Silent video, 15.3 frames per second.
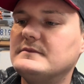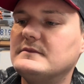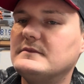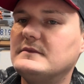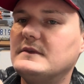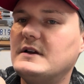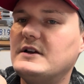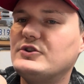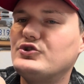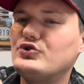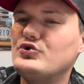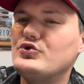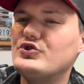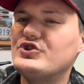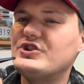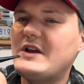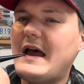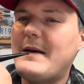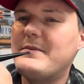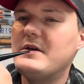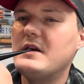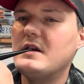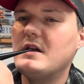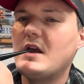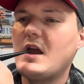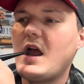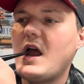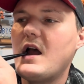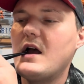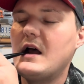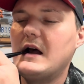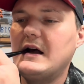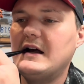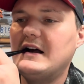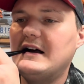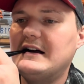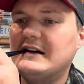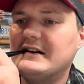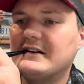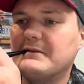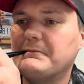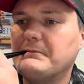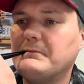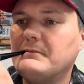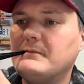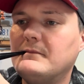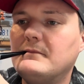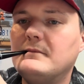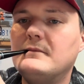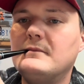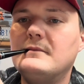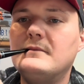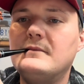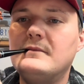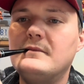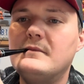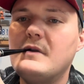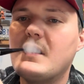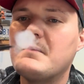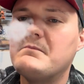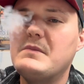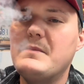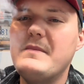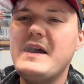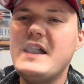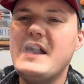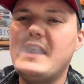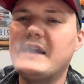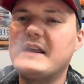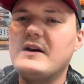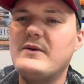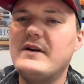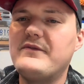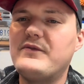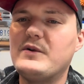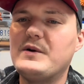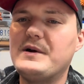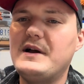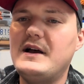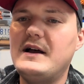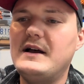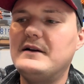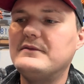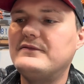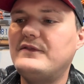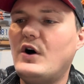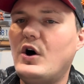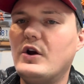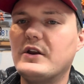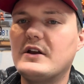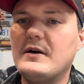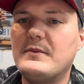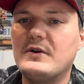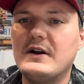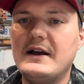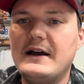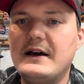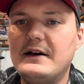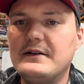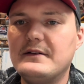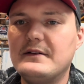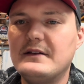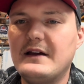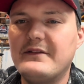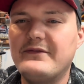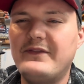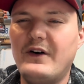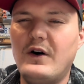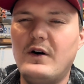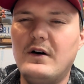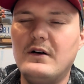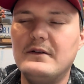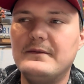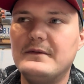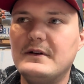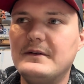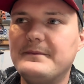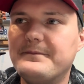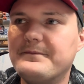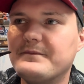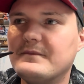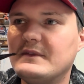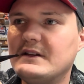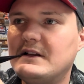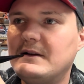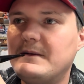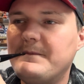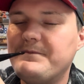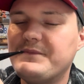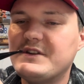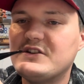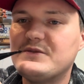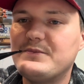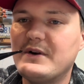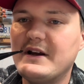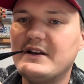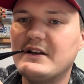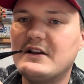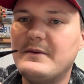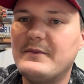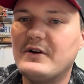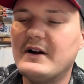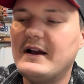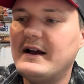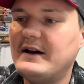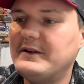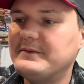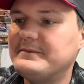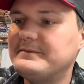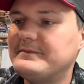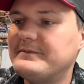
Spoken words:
Not too shabby. But man, I can't wait for fall to come around. Not fall. Spring to come around.